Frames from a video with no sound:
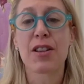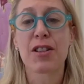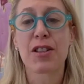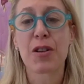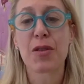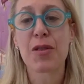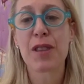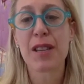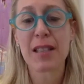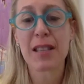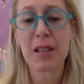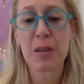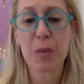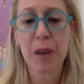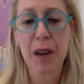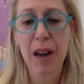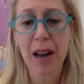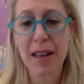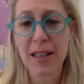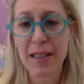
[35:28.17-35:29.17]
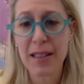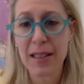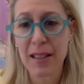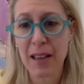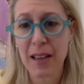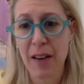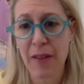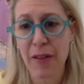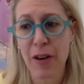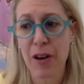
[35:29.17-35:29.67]
So this is what I
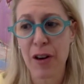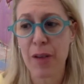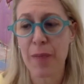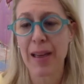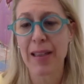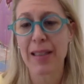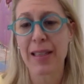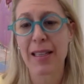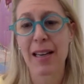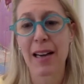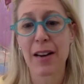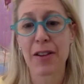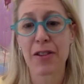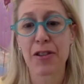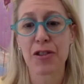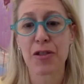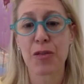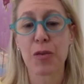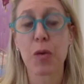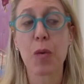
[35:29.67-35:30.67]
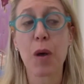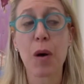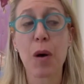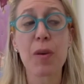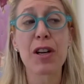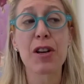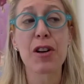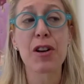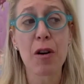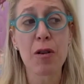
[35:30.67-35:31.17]
discovered about teenagers. Well, what
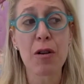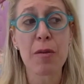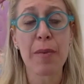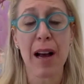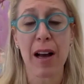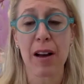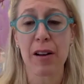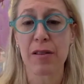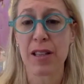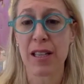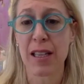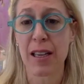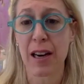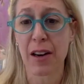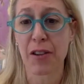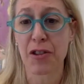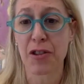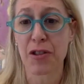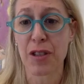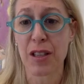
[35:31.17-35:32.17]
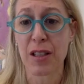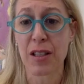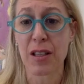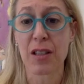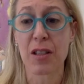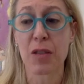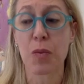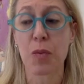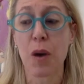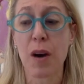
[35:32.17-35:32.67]
we know about teenagers is
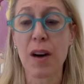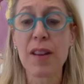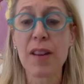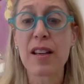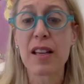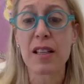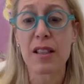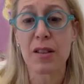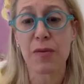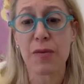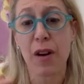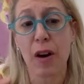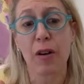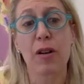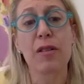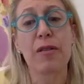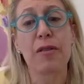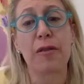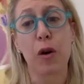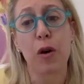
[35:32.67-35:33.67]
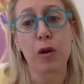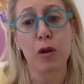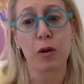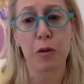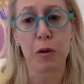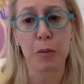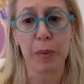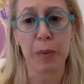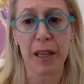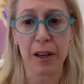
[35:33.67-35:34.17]
it's one of these very
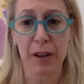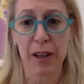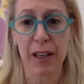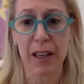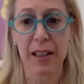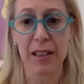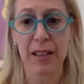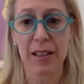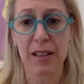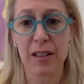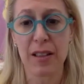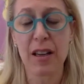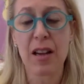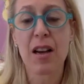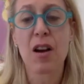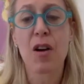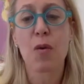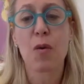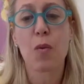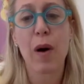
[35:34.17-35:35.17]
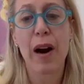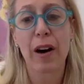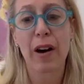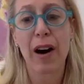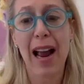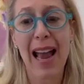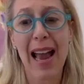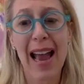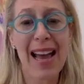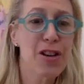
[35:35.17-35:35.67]
vulnerable periods
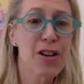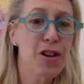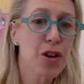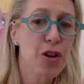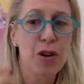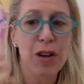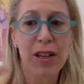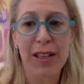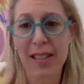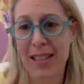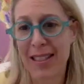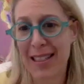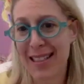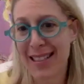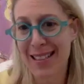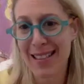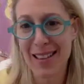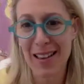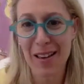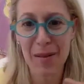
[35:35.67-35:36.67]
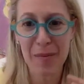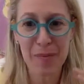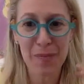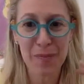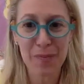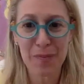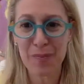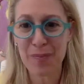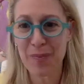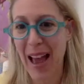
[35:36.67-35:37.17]
where endocrine
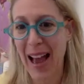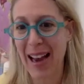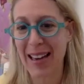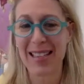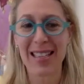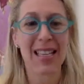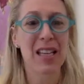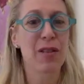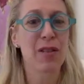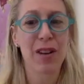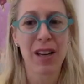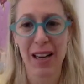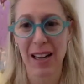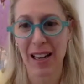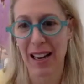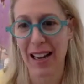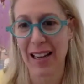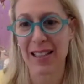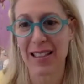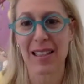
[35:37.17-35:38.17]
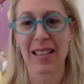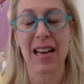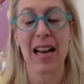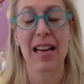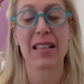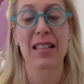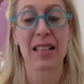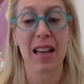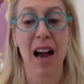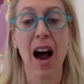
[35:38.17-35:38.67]
system activity is at
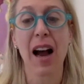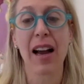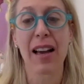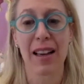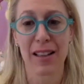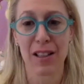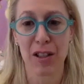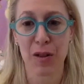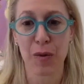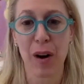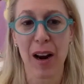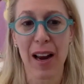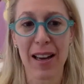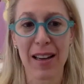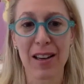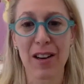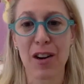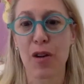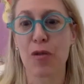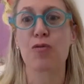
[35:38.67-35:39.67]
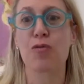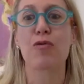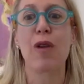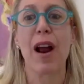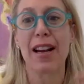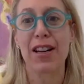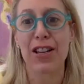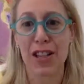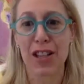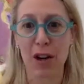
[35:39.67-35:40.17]
its highest, right? You know,
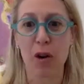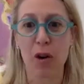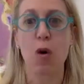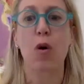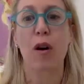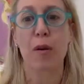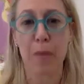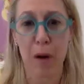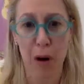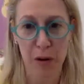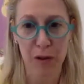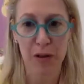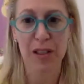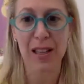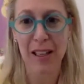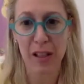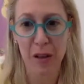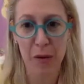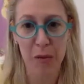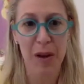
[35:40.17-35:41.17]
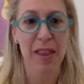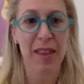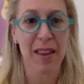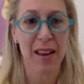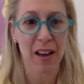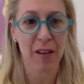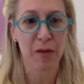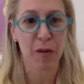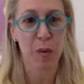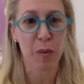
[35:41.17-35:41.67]
raging hormones. That's what we
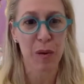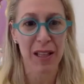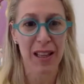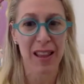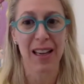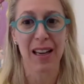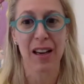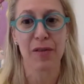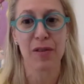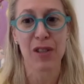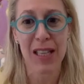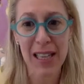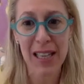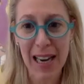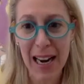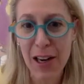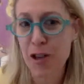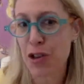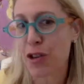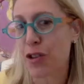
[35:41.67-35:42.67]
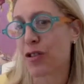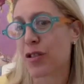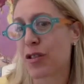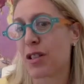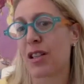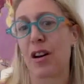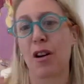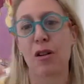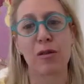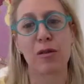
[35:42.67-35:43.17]
think of when we think of
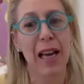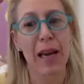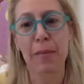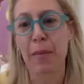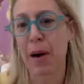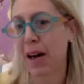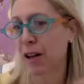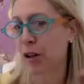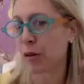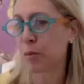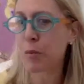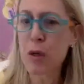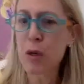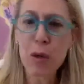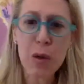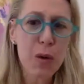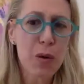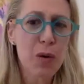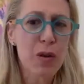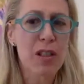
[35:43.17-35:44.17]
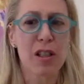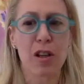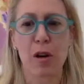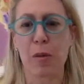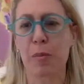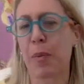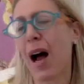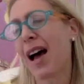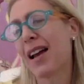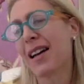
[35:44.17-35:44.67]
teenagers, you know, labile moods,
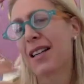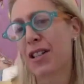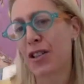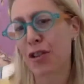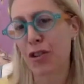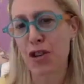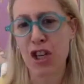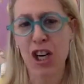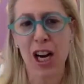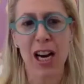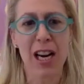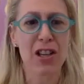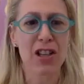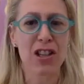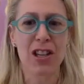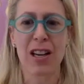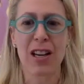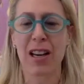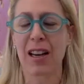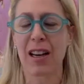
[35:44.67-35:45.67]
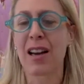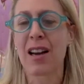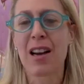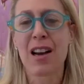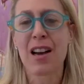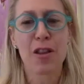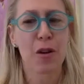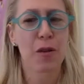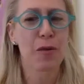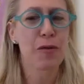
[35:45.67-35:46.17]
their bodies are changing,
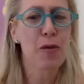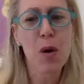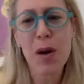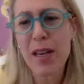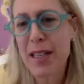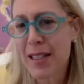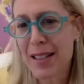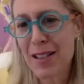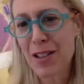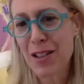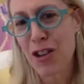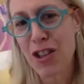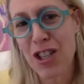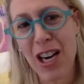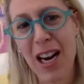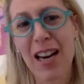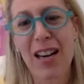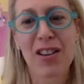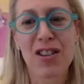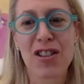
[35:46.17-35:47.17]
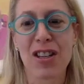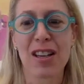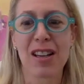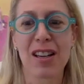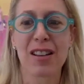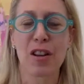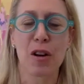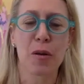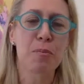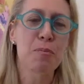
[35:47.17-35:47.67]
their voices are
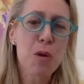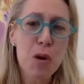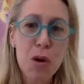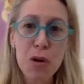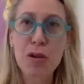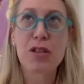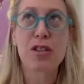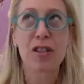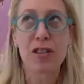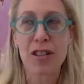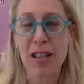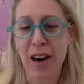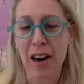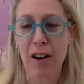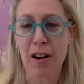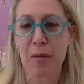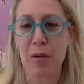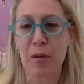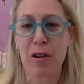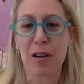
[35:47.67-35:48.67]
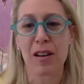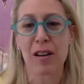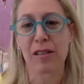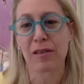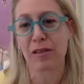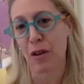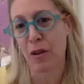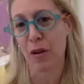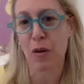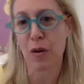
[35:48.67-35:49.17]
changing, their moods are
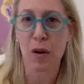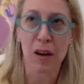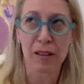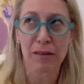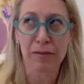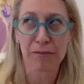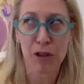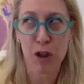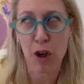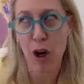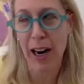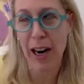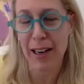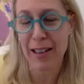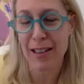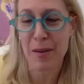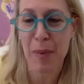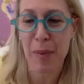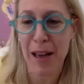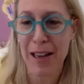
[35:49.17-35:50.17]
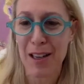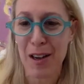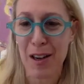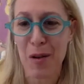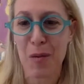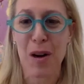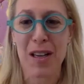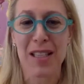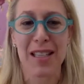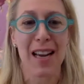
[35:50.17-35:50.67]
terrible or great, depending
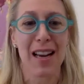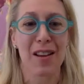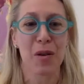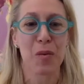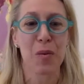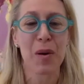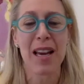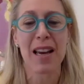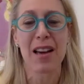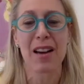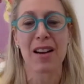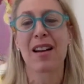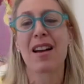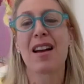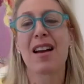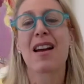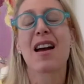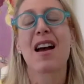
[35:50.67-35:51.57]
on what day of the week.